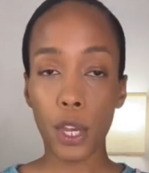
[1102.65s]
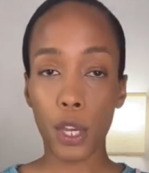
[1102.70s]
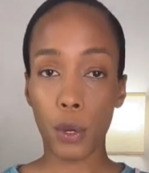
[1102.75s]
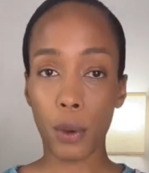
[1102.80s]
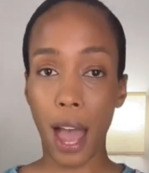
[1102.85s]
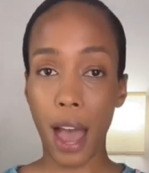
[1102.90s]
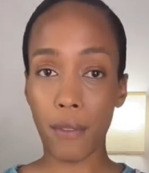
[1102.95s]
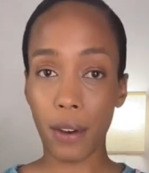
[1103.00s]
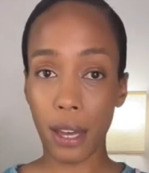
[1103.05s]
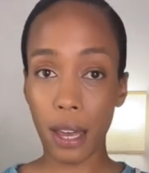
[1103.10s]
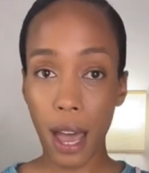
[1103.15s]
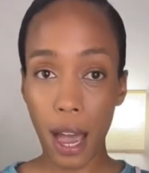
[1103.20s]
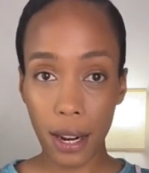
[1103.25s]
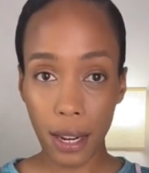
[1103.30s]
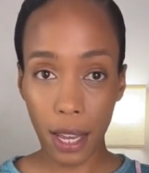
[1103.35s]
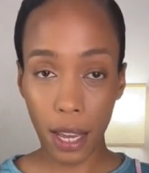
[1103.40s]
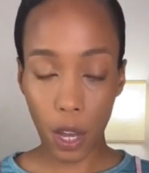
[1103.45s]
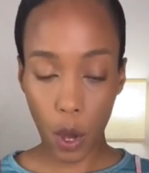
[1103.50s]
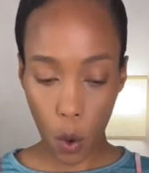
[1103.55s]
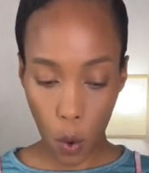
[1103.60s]
you have a
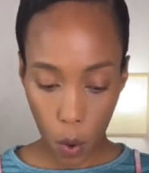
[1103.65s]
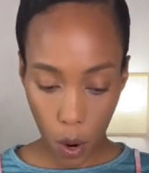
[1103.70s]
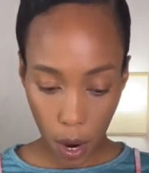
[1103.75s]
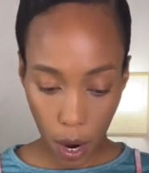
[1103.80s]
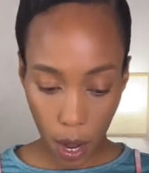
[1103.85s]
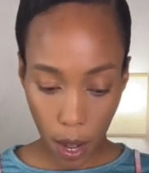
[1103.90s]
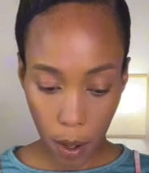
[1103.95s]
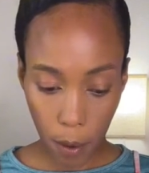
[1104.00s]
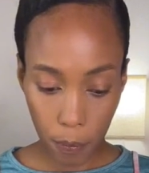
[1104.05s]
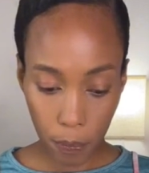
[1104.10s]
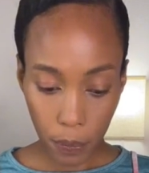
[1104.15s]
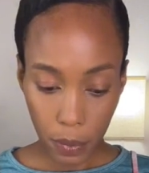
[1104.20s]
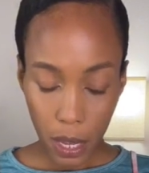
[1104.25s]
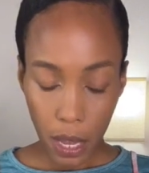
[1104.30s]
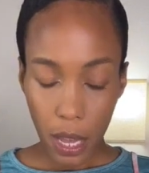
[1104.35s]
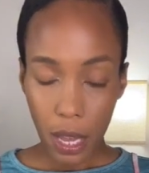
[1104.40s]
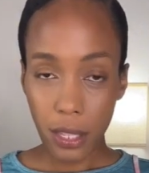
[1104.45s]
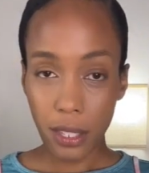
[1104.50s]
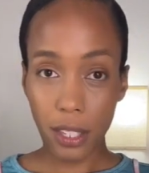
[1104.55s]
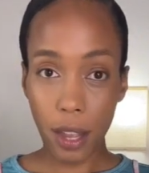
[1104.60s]
cutting or
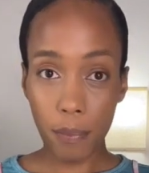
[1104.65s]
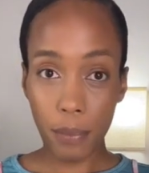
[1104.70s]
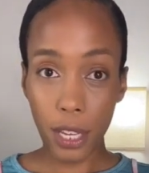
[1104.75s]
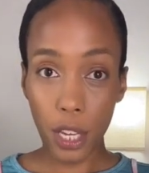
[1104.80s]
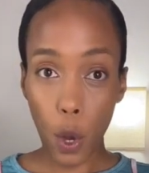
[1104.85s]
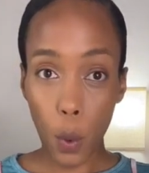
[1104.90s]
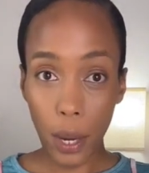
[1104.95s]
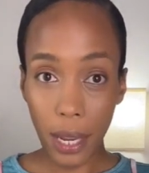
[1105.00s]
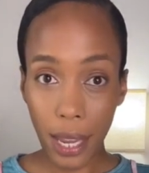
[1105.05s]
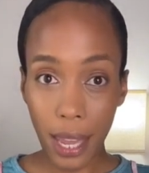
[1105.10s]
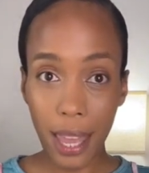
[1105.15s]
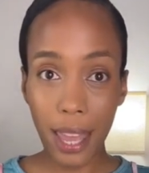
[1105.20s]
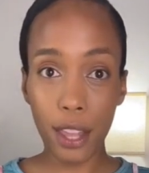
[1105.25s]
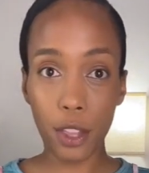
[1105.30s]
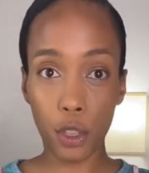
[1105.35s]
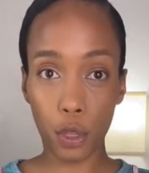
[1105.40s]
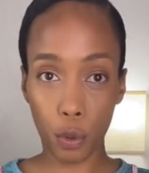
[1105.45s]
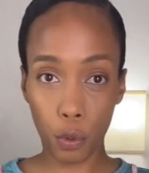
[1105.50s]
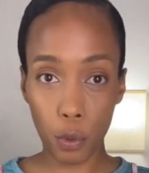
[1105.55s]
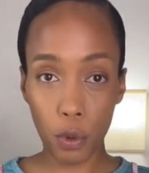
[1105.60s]
something going
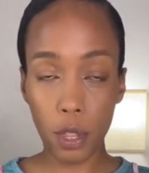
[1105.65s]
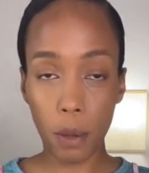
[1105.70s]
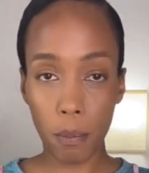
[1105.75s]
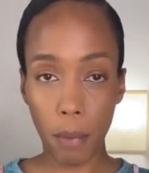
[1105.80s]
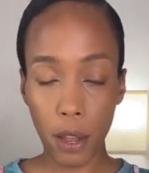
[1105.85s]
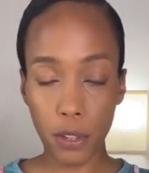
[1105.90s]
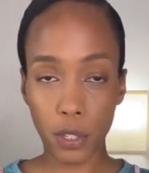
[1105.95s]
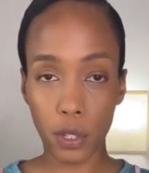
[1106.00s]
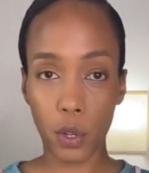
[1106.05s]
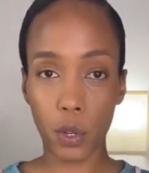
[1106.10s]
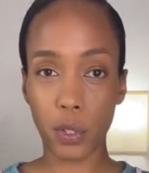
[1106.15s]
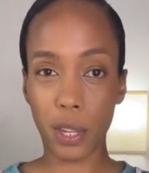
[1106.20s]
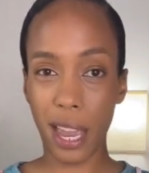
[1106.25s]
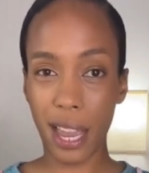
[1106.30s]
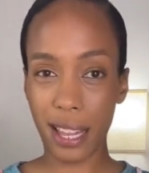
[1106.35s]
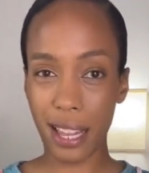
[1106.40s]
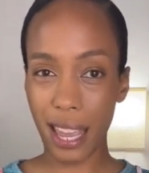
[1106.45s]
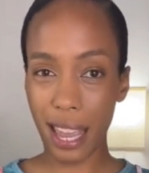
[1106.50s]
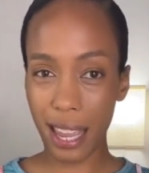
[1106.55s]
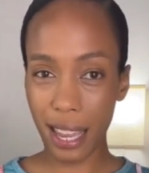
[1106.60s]
in through the muscles,
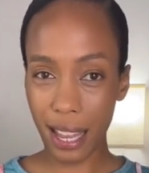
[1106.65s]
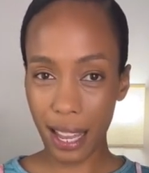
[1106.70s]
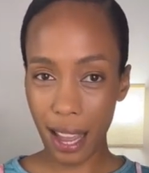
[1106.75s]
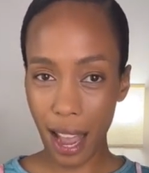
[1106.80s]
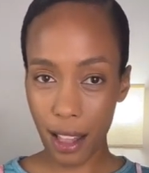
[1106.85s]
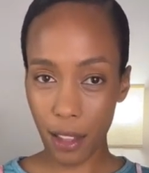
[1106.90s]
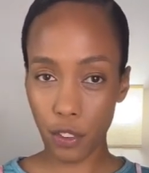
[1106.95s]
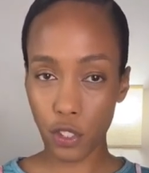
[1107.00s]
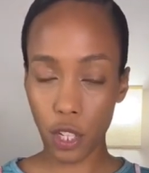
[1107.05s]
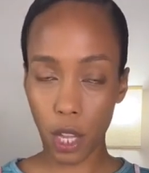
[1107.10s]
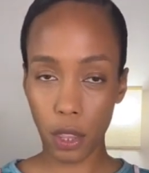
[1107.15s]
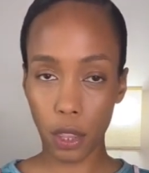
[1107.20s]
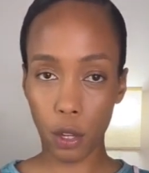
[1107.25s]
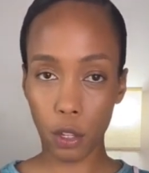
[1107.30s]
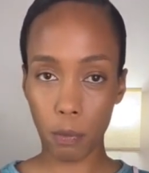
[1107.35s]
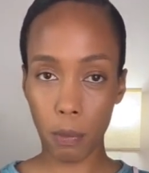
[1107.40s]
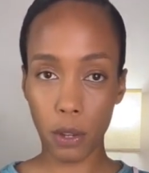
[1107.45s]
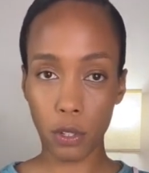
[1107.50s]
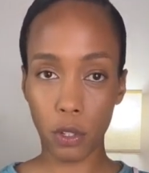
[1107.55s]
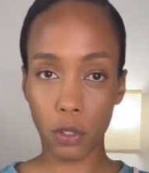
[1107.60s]
and it can kind of shut
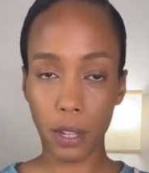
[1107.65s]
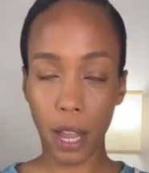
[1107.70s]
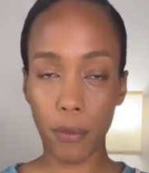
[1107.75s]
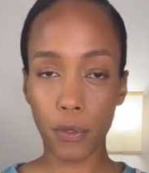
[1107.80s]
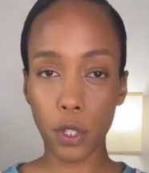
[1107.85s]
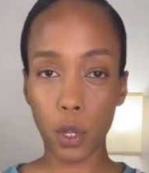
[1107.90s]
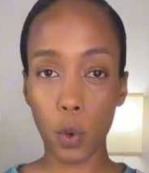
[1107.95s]
those muscles down.